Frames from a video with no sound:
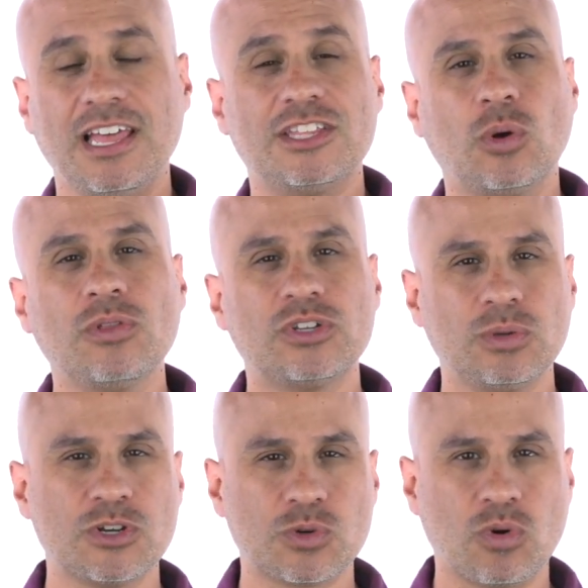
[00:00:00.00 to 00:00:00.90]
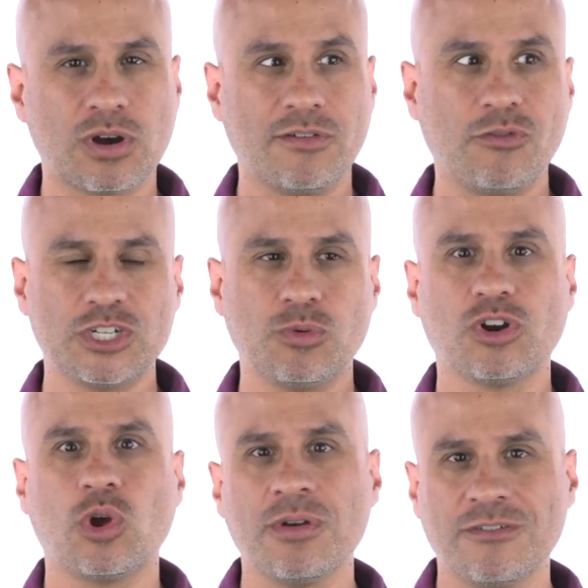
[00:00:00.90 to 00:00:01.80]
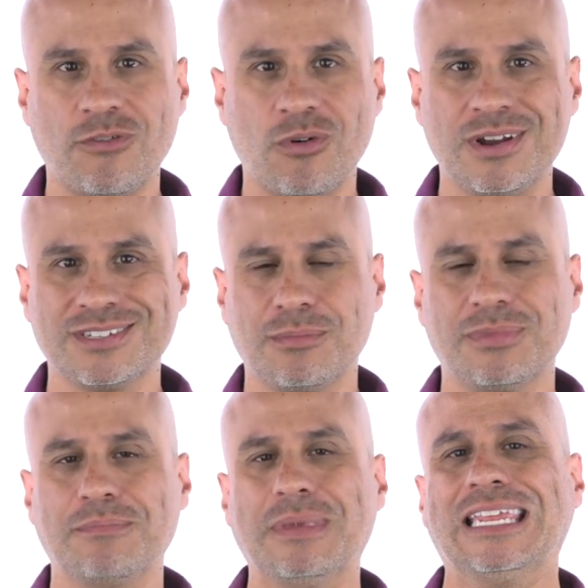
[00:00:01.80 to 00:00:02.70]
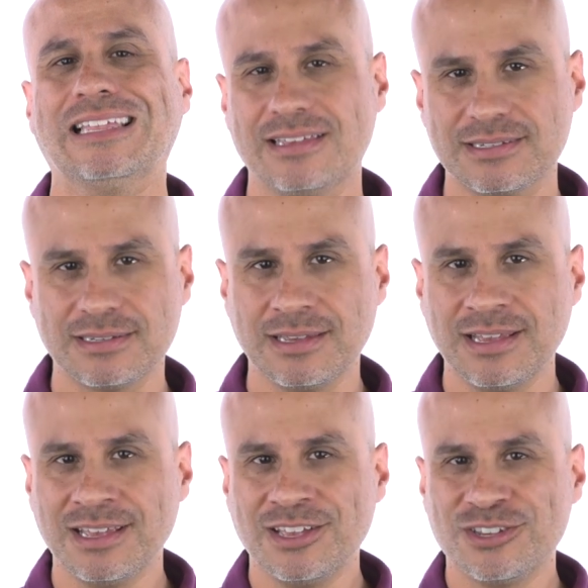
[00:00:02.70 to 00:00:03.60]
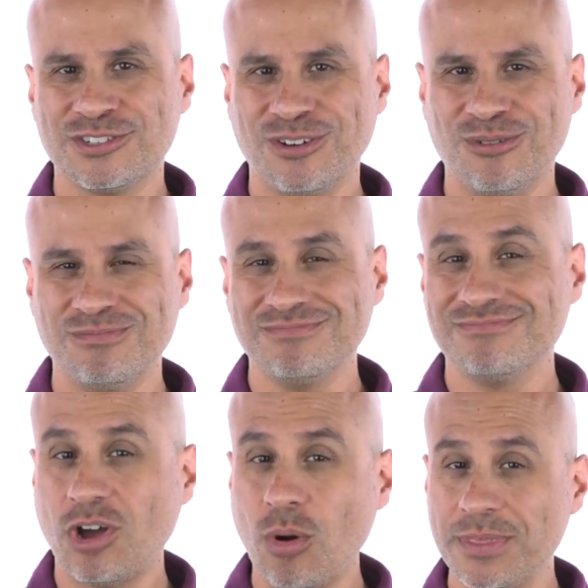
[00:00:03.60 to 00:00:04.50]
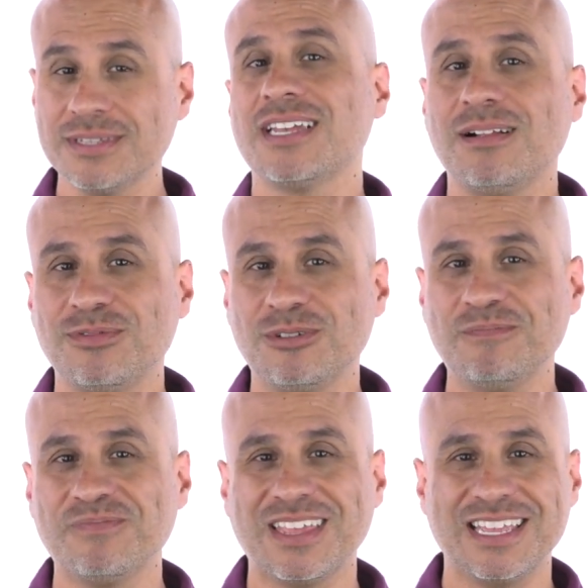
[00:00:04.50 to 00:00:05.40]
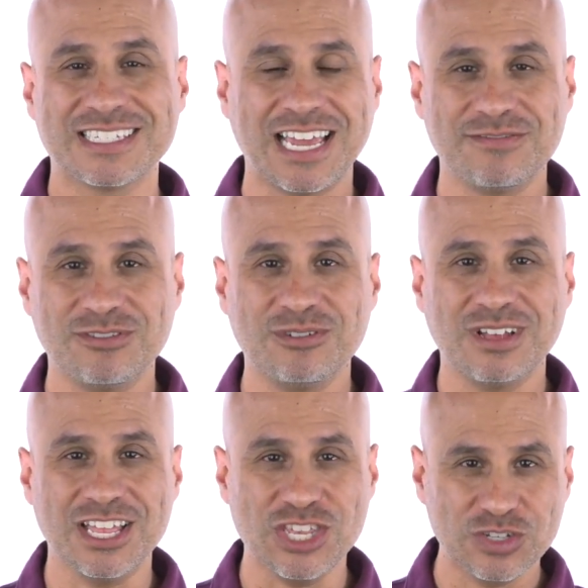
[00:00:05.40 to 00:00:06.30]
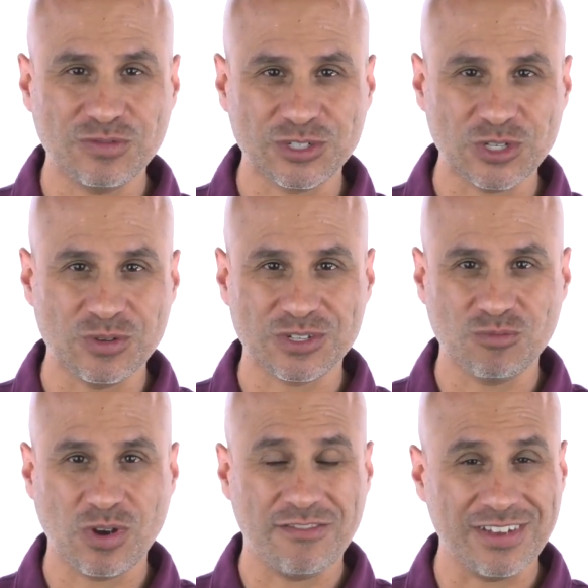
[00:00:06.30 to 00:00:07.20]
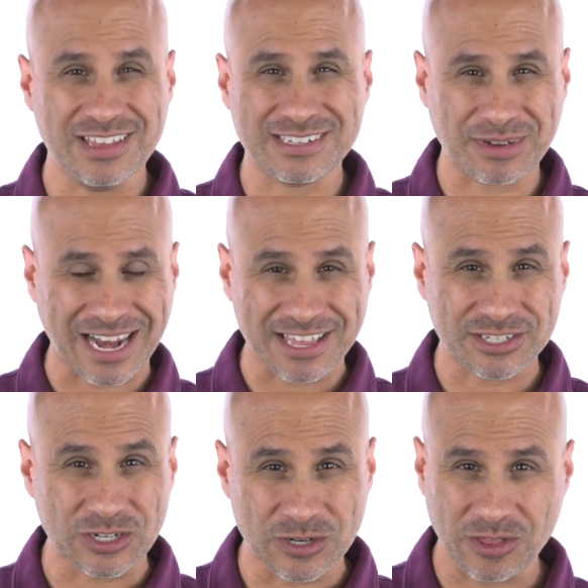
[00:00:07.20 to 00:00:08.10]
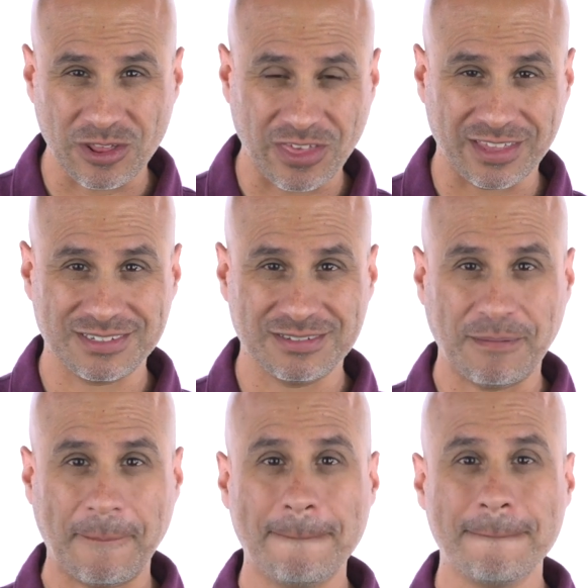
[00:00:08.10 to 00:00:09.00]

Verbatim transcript: It's only too much work if what you were going for is something meaningless. So hope this is helpful, insightful, and useful to you in some way. If it is, I'm gonna ask you to do three things.